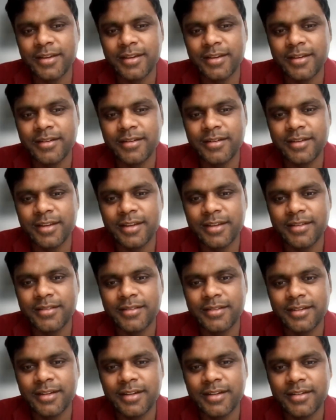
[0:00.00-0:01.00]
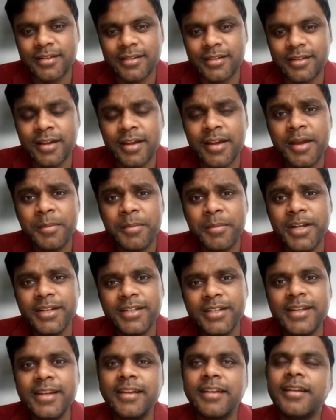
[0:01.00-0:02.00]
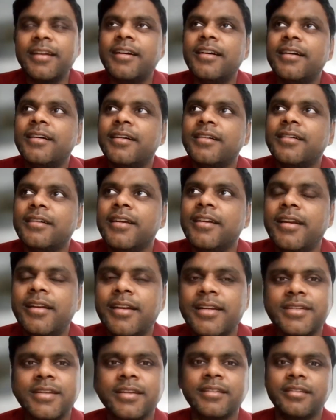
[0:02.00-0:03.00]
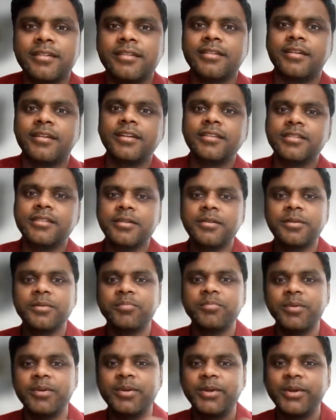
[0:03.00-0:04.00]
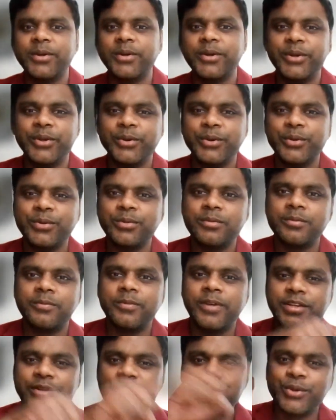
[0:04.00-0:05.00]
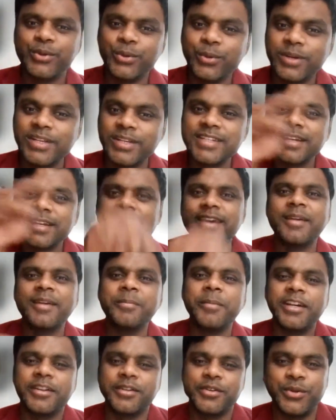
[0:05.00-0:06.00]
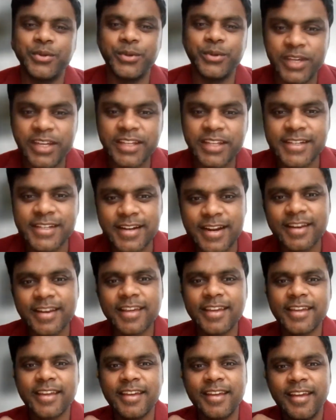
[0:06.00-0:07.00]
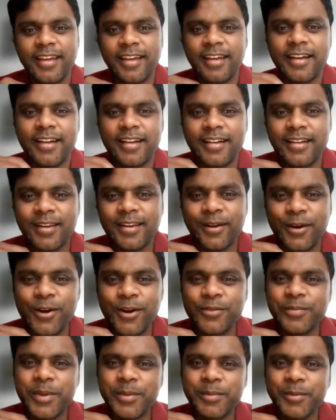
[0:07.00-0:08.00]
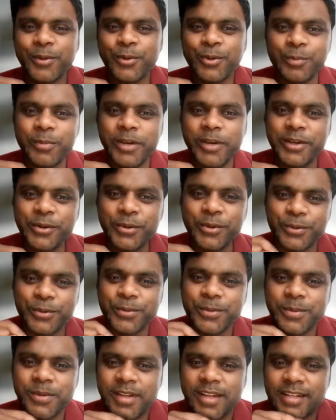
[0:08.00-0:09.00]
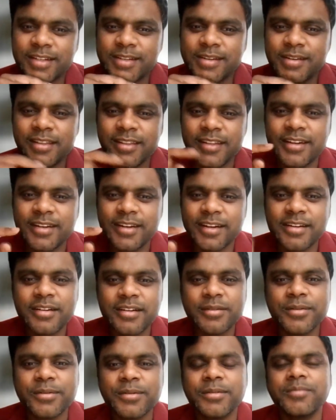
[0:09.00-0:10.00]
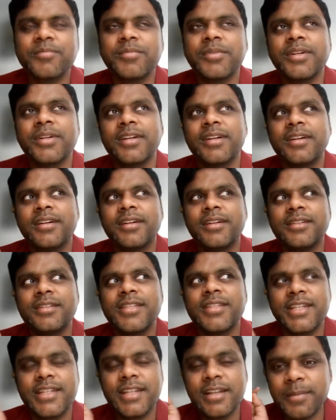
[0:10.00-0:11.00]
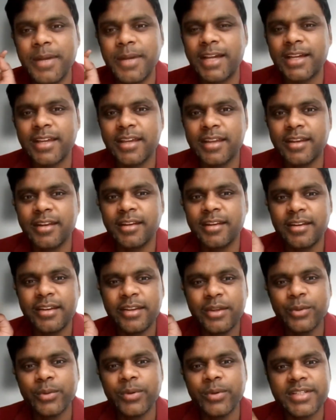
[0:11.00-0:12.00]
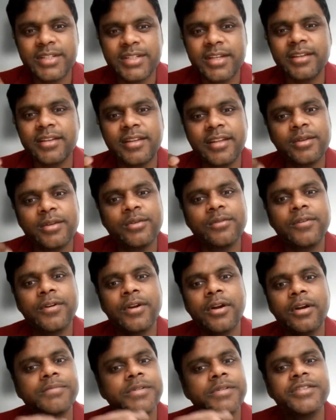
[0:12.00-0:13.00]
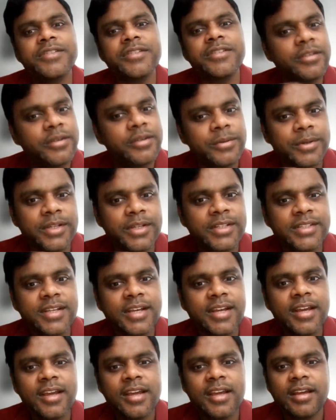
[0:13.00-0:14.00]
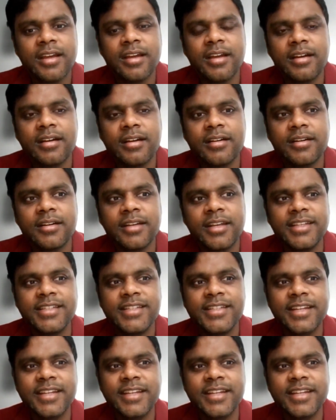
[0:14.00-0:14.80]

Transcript: Okay. Okay. Yeah. But it's an interesting thing, right? So you went to US and came back to UK. Generally, a lot of people whom I know actually they tend to settle back in US and they look for options in US. Uh,